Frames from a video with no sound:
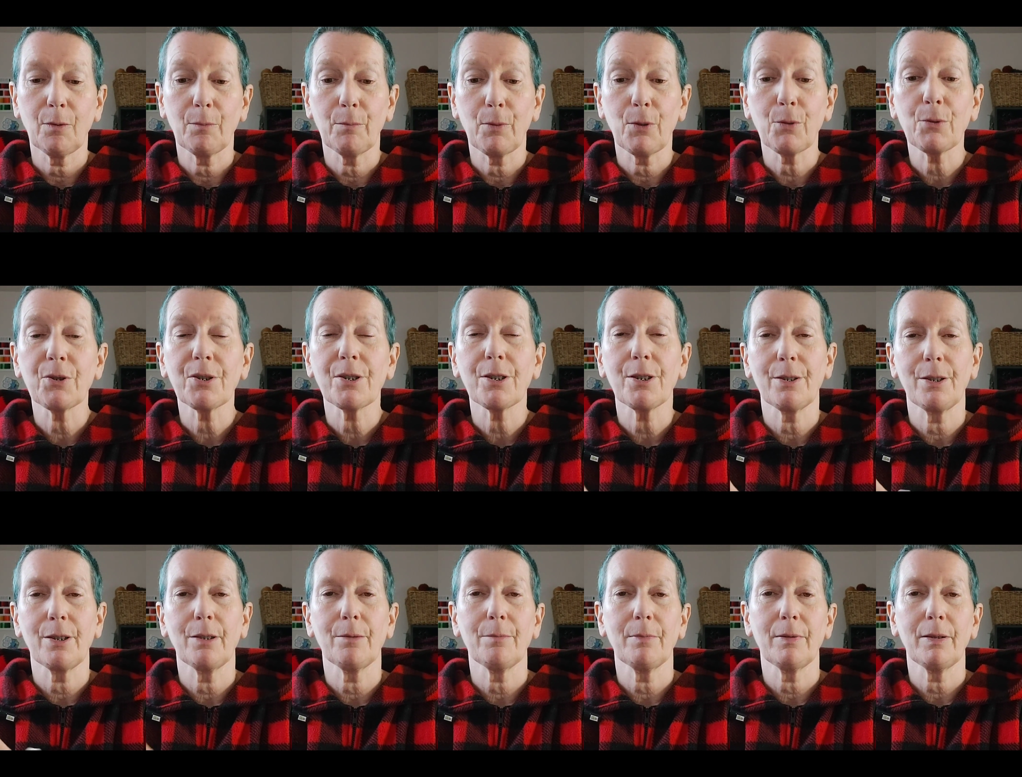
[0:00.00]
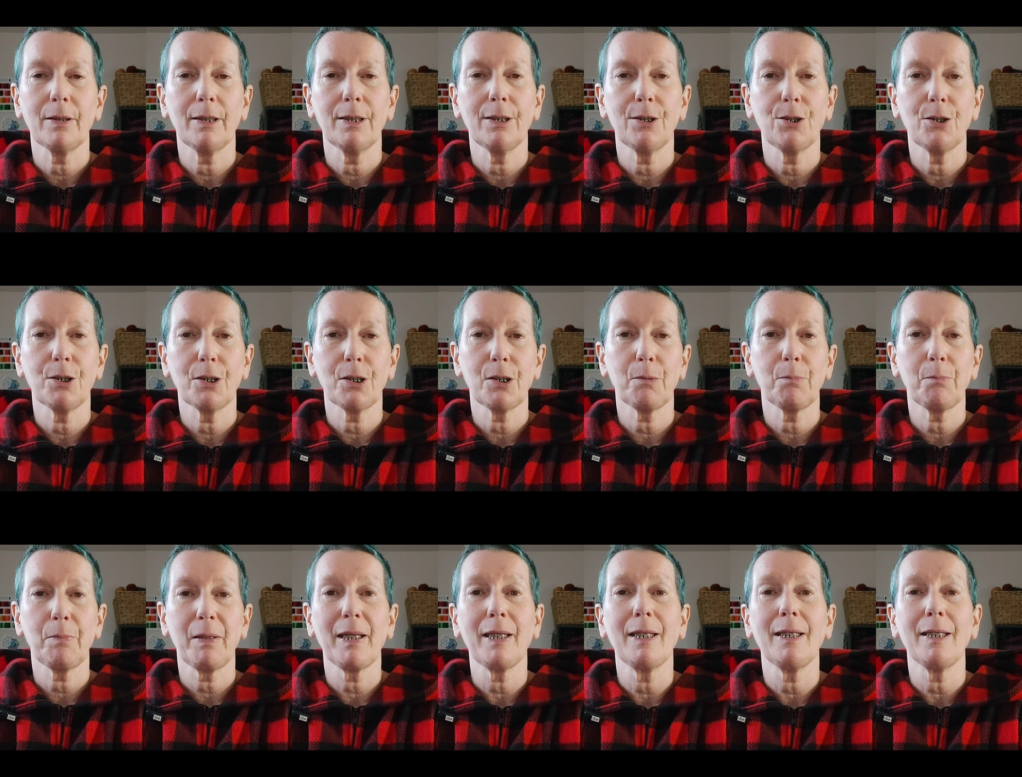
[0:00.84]
for most of them, I
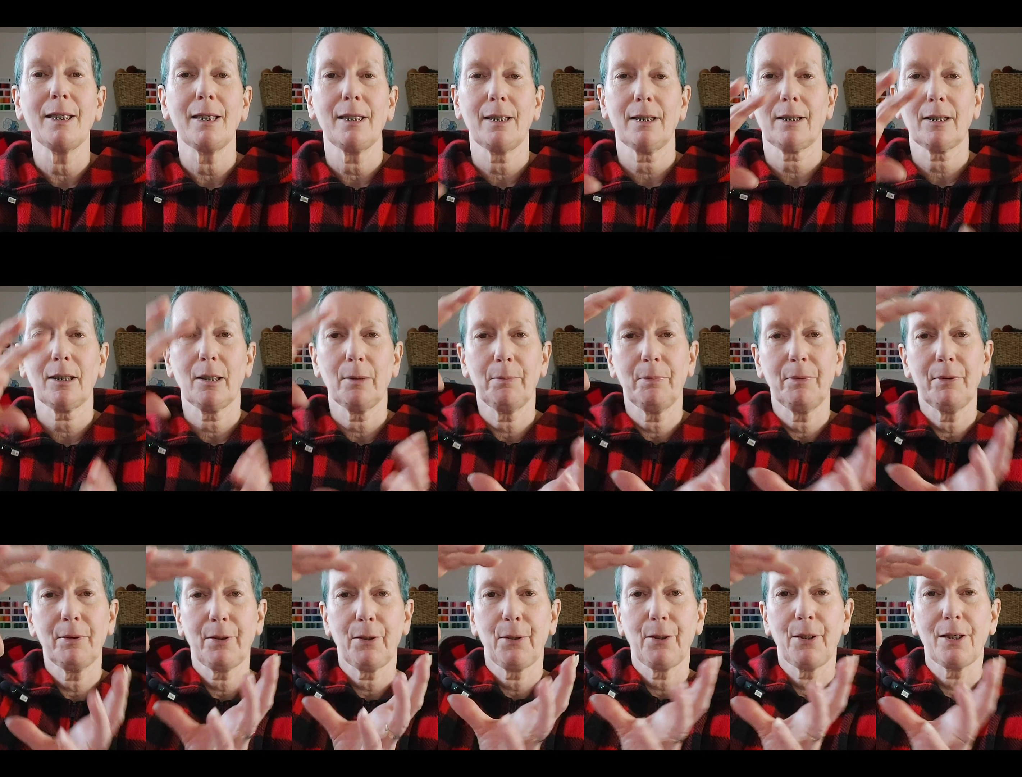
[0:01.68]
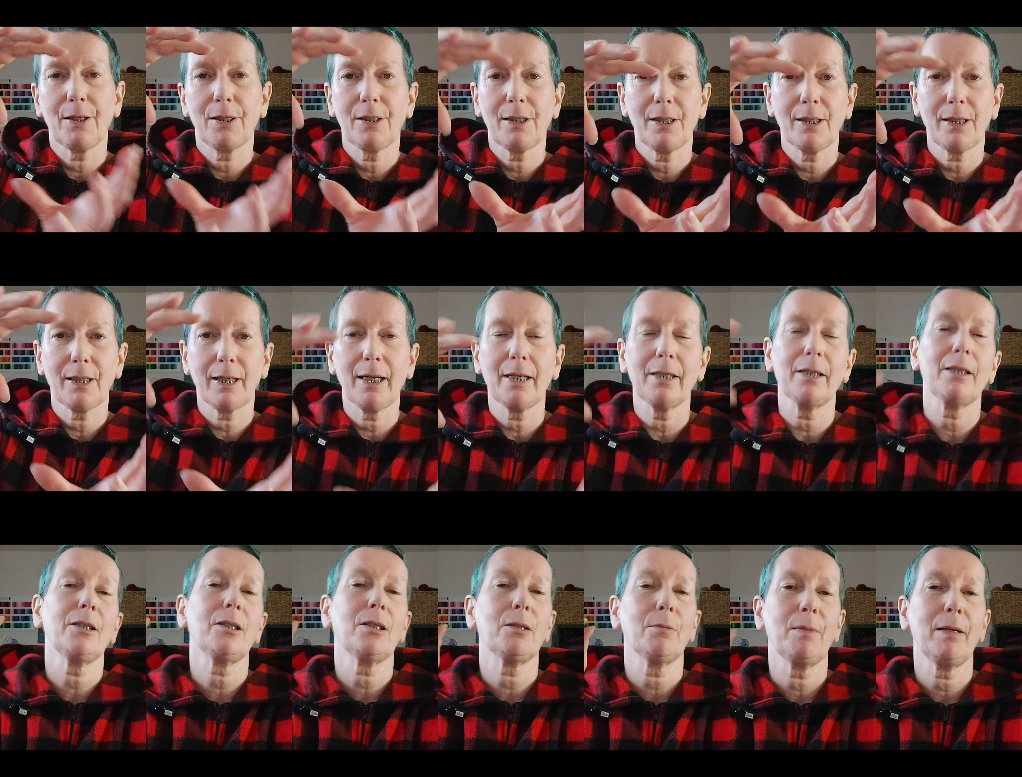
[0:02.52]
just pieced a couple of things
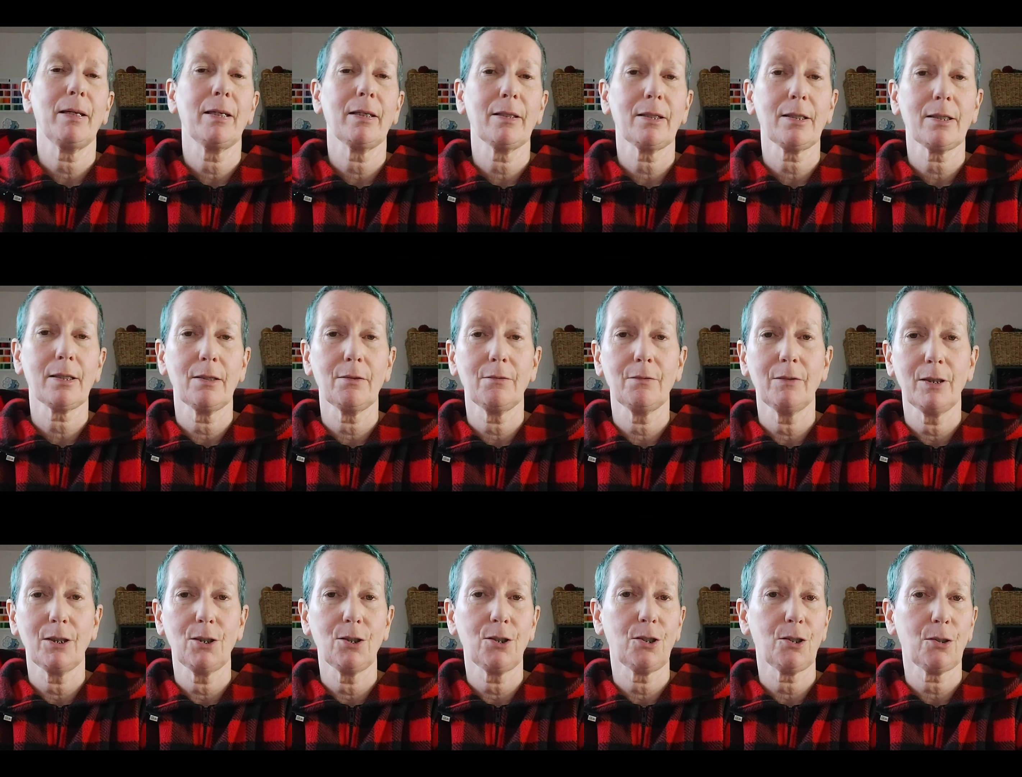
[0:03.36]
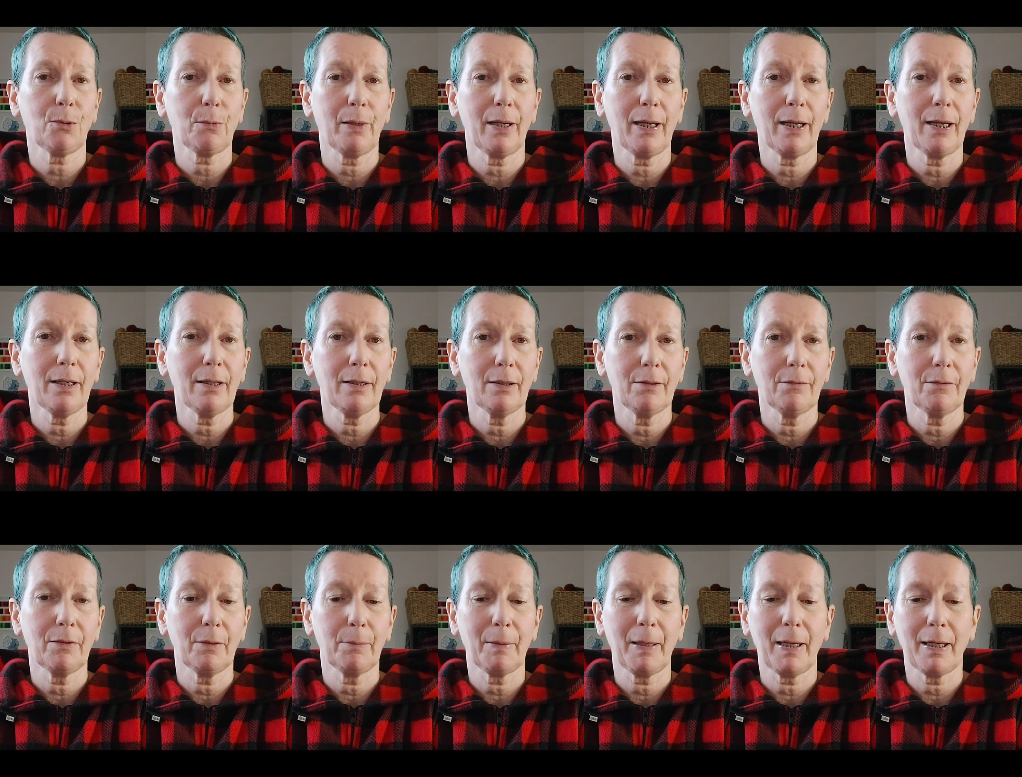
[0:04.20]
together to make the 7-inch square
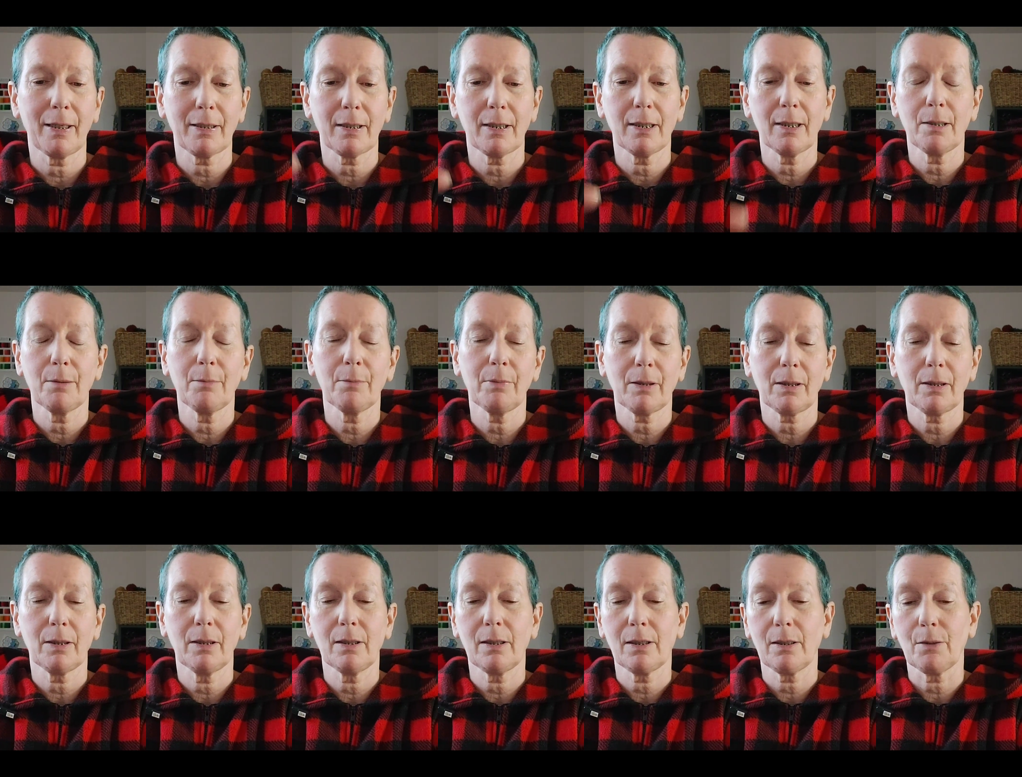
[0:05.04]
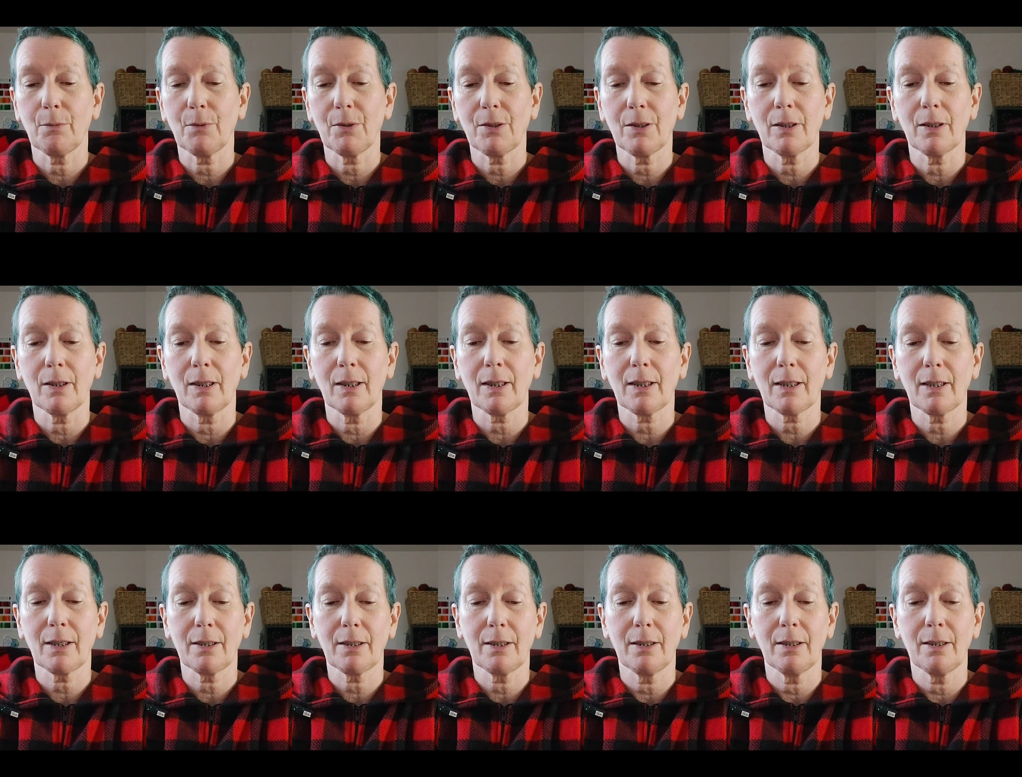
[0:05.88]
of the batting, because I wasn't going
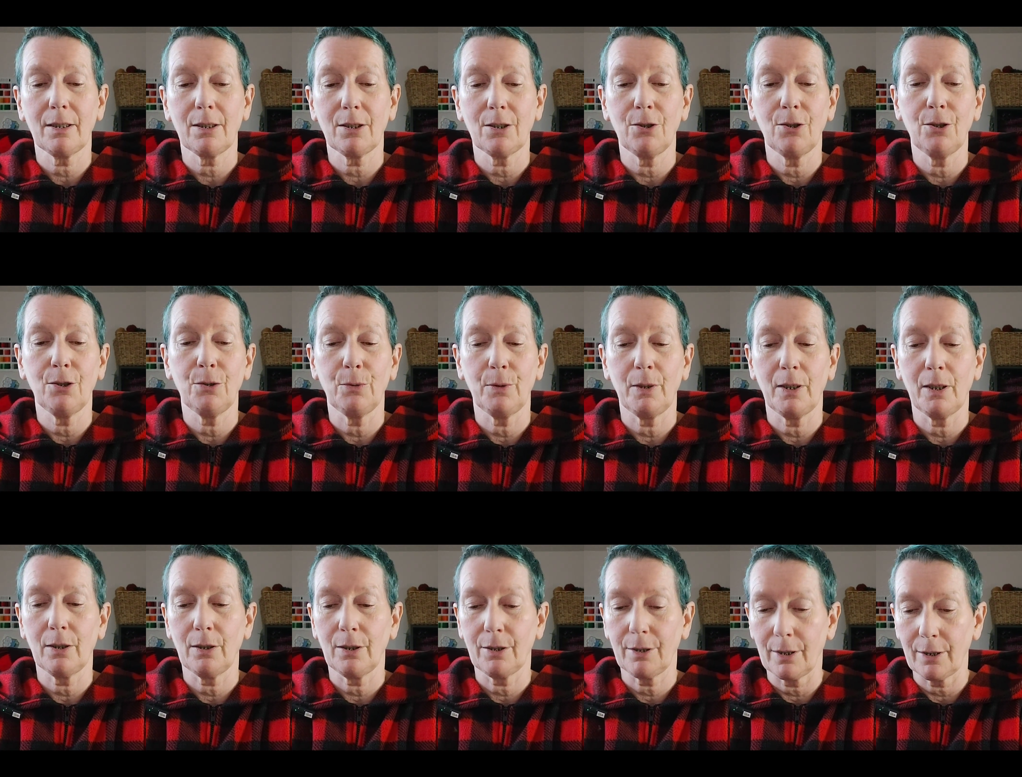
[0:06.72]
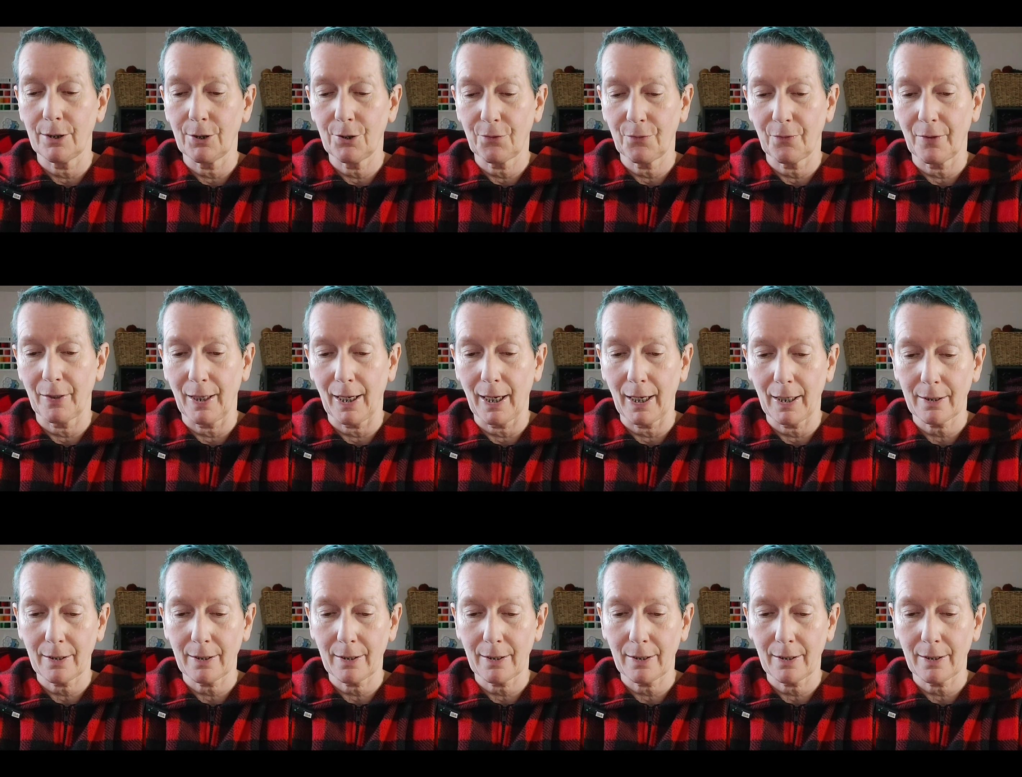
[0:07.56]
to cut into new yardage for